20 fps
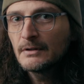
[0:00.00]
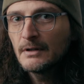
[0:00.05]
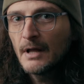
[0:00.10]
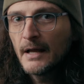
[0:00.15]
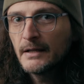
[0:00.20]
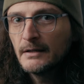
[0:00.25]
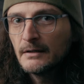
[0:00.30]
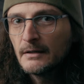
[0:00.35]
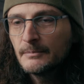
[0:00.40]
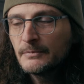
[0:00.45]

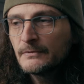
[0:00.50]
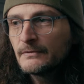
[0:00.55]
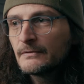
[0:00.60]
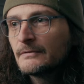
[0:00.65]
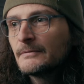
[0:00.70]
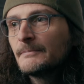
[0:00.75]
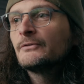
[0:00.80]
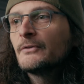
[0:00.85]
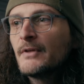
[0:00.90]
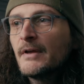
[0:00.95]

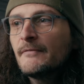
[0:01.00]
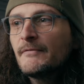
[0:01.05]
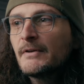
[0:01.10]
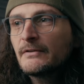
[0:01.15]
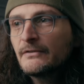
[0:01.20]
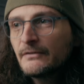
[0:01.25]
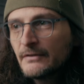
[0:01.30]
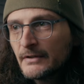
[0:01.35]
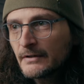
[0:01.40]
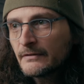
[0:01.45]
lineups. So the
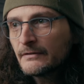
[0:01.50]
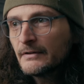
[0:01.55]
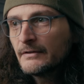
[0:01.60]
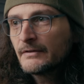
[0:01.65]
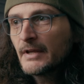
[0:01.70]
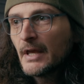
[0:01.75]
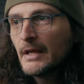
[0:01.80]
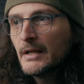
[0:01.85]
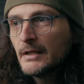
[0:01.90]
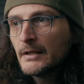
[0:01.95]
FX6
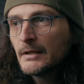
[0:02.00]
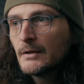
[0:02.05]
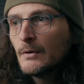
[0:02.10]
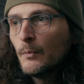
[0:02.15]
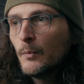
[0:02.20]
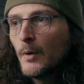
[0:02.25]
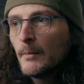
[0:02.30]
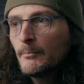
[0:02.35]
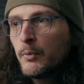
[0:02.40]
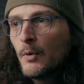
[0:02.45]
is getting
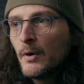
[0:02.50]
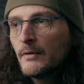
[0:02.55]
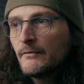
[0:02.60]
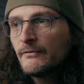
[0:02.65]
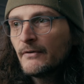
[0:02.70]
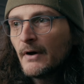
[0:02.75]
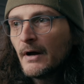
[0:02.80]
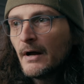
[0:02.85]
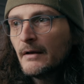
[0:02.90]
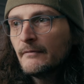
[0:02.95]

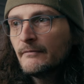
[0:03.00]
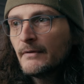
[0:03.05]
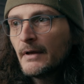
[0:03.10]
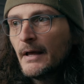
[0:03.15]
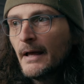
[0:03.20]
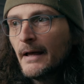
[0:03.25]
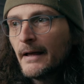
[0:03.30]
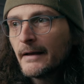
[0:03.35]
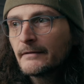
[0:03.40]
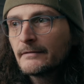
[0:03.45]
1.5x
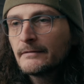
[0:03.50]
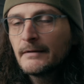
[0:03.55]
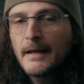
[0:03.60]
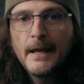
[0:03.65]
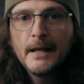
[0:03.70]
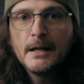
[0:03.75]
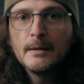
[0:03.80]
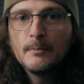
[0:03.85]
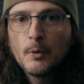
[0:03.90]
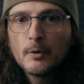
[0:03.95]

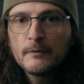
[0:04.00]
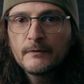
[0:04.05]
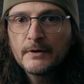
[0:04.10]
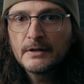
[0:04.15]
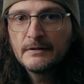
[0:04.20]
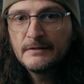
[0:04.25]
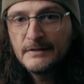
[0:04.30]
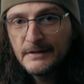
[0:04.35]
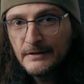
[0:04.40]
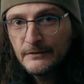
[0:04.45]

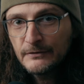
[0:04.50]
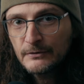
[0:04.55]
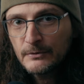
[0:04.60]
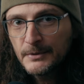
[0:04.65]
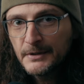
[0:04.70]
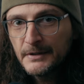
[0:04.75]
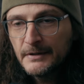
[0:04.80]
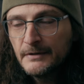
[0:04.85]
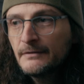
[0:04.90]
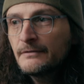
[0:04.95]
anamorphic
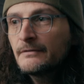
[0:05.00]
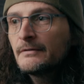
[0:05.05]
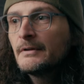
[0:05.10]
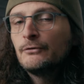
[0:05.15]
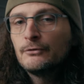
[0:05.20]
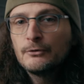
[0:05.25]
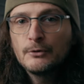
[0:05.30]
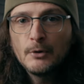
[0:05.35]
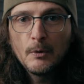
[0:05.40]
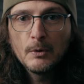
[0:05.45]
desqueeze
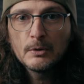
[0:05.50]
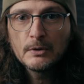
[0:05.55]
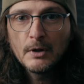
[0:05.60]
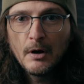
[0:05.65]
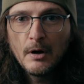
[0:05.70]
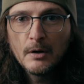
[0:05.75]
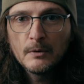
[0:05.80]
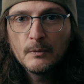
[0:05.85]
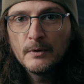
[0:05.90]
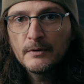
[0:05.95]
to go
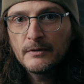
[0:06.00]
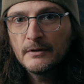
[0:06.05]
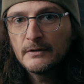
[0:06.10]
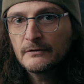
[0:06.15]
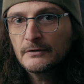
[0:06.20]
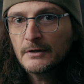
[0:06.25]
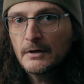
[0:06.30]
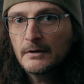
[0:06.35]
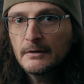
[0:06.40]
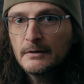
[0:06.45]
along with
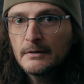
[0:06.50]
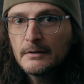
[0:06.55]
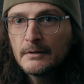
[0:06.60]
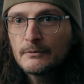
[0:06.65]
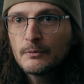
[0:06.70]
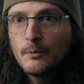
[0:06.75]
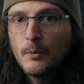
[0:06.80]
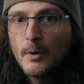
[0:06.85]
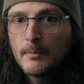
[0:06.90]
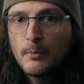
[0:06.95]
its
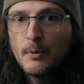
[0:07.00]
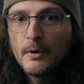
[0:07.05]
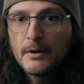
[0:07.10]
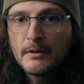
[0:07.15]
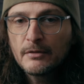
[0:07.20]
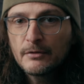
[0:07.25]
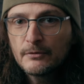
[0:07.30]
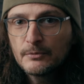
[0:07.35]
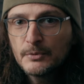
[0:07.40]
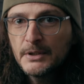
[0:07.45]
current
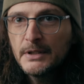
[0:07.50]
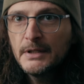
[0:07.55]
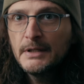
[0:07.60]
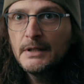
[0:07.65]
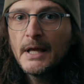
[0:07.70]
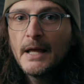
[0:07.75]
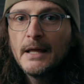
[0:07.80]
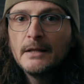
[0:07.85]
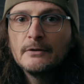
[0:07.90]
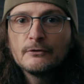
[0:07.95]

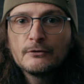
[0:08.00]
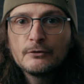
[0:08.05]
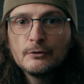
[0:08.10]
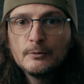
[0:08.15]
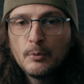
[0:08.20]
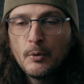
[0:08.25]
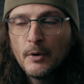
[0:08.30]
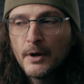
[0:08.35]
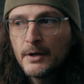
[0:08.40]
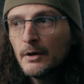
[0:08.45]
1.3 and
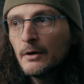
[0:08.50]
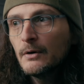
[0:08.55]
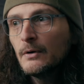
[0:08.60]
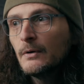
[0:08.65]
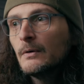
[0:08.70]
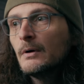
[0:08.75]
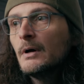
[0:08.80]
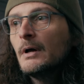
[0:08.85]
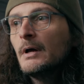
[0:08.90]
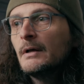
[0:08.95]

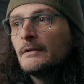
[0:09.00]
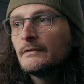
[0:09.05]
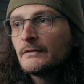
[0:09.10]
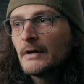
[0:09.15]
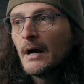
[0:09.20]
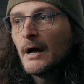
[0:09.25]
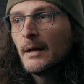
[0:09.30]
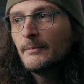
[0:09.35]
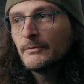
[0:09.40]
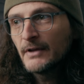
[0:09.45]
2.0
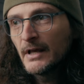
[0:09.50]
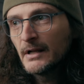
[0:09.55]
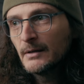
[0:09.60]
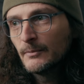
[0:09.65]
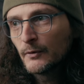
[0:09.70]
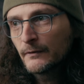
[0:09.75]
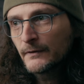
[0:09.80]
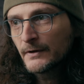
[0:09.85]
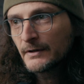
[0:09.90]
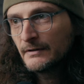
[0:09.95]
times
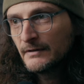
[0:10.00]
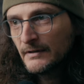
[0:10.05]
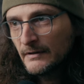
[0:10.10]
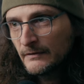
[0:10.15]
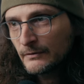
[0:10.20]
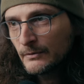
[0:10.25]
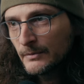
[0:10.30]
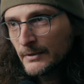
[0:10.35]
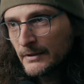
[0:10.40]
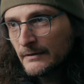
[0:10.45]
anamorphic
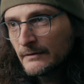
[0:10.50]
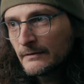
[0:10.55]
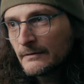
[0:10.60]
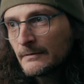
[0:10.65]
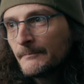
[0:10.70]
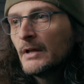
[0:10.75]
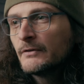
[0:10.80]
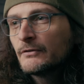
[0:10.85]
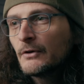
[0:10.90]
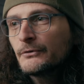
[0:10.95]
desqueeze.
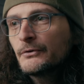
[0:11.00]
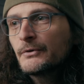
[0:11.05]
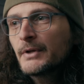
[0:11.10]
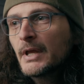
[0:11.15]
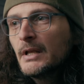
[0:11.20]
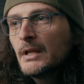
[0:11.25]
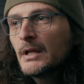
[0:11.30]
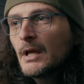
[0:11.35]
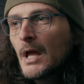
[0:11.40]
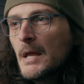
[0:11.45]
It's also
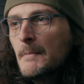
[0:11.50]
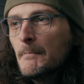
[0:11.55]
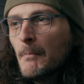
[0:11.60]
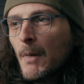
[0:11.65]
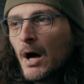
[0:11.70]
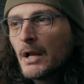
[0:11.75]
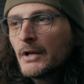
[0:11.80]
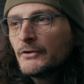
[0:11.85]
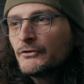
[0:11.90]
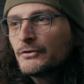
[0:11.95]
getting a
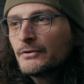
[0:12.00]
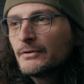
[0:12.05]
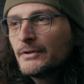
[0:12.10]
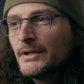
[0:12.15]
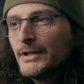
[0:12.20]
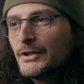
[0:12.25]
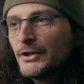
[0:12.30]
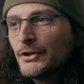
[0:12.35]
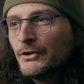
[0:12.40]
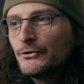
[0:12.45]
monitor
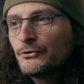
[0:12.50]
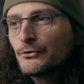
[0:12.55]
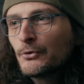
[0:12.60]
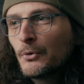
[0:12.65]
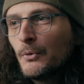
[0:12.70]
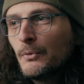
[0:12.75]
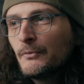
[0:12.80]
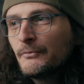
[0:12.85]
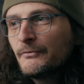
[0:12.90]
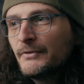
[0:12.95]
and
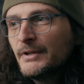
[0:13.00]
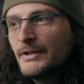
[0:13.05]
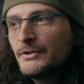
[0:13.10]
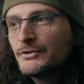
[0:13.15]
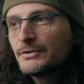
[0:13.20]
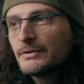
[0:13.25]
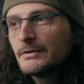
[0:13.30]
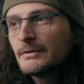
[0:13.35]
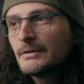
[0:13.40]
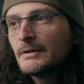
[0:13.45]
control
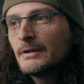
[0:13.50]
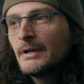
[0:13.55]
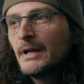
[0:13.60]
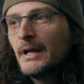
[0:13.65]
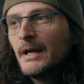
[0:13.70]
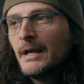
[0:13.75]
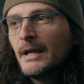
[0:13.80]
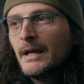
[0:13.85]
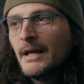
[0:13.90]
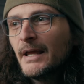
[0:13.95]
feature
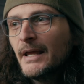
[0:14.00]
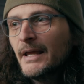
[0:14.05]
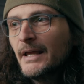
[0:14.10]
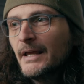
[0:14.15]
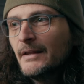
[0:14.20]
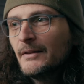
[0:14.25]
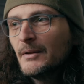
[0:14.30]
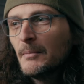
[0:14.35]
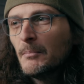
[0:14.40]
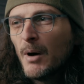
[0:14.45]

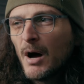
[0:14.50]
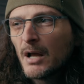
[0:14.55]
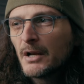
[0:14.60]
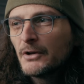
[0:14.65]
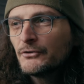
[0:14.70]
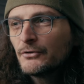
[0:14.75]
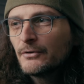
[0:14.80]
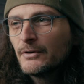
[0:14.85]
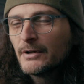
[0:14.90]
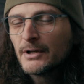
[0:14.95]
in the
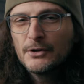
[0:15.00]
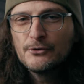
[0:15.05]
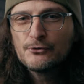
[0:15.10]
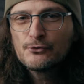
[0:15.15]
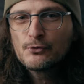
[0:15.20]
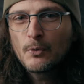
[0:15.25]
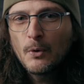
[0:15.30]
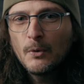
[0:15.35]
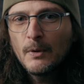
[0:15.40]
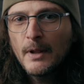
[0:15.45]
monitor and
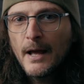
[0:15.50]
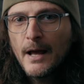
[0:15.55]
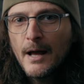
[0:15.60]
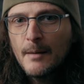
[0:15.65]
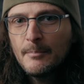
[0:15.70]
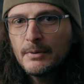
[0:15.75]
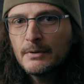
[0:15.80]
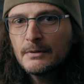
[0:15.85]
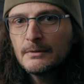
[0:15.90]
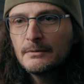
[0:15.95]
control
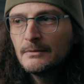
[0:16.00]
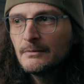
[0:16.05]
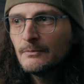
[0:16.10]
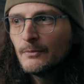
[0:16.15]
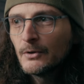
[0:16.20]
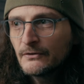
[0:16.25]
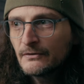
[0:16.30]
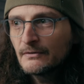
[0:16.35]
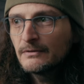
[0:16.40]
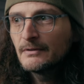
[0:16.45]
app.
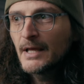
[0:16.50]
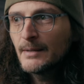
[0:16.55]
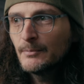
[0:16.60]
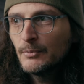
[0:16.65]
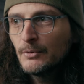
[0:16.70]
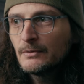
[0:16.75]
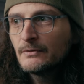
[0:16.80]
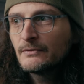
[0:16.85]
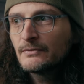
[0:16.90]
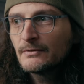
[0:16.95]
What's
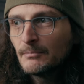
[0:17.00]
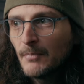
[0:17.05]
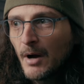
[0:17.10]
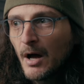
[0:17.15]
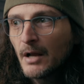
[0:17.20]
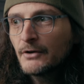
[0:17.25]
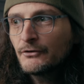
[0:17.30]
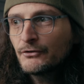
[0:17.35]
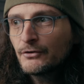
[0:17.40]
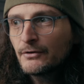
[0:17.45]
labeled
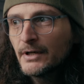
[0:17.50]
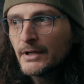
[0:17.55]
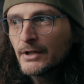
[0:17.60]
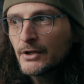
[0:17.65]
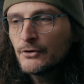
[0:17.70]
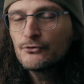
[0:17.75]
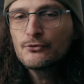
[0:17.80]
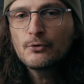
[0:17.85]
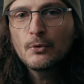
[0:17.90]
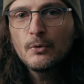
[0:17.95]
monitor and
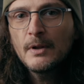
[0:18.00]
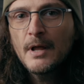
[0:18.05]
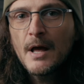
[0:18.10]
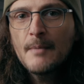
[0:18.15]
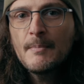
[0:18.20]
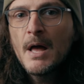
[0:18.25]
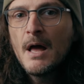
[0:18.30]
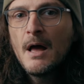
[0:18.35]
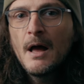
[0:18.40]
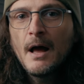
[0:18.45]
control
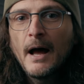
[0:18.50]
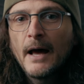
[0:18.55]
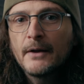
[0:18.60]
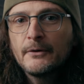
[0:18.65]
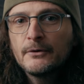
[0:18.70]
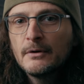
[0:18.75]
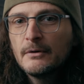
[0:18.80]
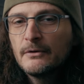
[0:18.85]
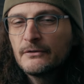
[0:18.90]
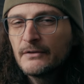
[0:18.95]
app? I
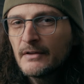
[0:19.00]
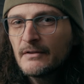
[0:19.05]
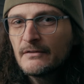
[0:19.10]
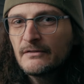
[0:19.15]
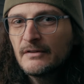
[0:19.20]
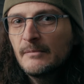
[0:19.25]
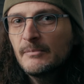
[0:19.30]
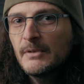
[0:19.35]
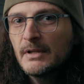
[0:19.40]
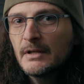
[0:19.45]
don't know, is that the
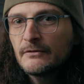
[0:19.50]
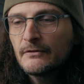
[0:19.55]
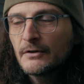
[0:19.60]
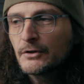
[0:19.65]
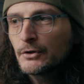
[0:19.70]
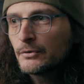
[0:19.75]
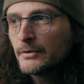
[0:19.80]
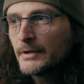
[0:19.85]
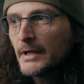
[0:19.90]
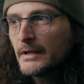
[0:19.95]
same thing as the
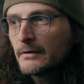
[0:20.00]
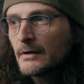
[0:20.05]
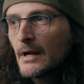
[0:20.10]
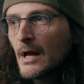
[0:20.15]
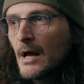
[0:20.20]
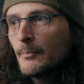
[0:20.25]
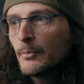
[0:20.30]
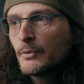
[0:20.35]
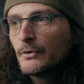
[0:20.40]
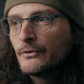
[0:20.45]
creator
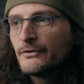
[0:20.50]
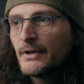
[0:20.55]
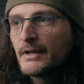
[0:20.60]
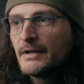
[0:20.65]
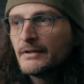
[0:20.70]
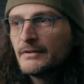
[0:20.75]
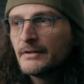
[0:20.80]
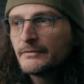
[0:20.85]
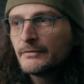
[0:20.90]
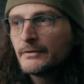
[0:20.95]
app or is that
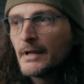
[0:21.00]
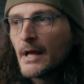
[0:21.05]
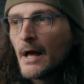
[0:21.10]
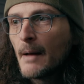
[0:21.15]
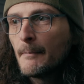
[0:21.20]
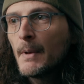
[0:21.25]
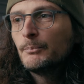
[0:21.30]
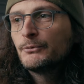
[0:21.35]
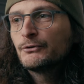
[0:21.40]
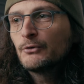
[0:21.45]
a different
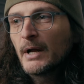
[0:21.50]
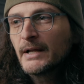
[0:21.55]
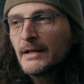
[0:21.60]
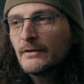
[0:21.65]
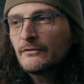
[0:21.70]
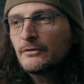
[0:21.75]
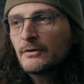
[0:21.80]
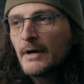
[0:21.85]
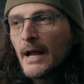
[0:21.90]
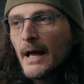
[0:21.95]
app? So I
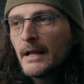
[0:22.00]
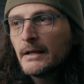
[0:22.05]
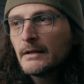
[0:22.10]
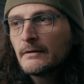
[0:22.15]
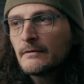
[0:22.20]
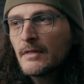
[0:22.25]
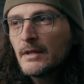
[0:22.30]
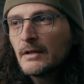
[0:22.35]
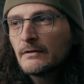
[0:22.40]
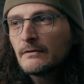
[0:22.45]
guess they're
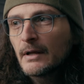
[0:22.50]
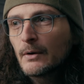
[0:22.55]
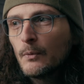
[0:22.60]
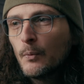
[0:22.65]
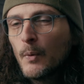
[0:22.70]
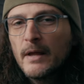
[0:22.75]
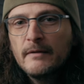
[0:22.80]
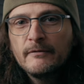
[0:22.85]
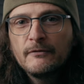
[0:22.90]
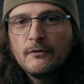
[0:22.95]
adding things like
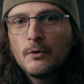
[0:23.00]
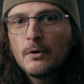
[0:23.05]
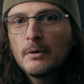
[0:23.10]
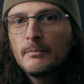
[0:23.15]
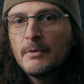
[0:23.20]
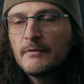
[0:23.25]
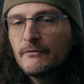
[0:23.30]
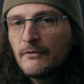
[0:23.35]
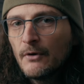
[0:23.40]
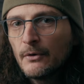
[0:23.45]

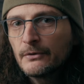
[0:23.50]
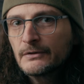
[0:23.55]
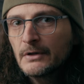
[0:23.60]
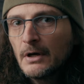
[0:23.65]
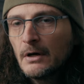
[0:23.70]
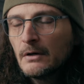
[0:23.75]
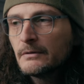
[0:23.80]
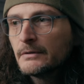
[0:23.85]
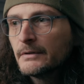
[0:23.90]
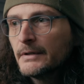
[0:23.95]
waveform and false
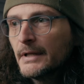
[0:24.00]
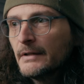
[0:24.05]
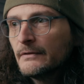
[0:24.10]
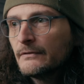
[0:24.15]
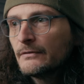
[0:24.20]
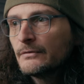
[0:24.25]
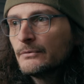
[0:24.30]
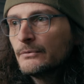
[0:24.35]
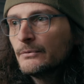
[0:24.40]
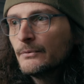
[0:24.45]
color
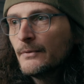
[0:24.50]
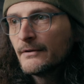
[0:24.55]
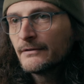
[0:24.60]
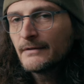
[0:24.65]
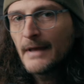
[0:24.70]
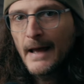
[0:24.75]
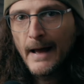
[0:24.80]
into this